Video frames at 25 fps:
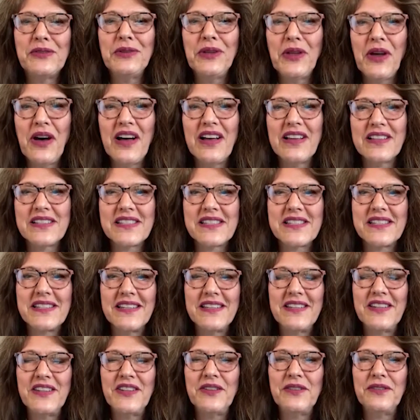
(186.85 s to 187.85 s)
you lost,
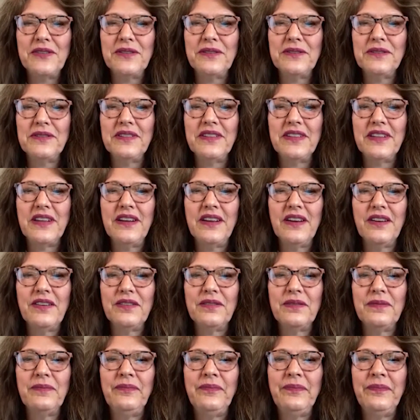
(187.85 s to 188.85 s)
and you, you
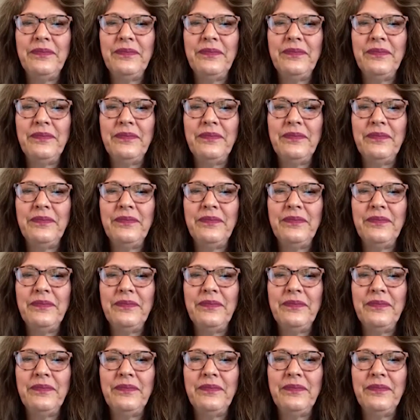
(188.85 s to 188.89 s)
know,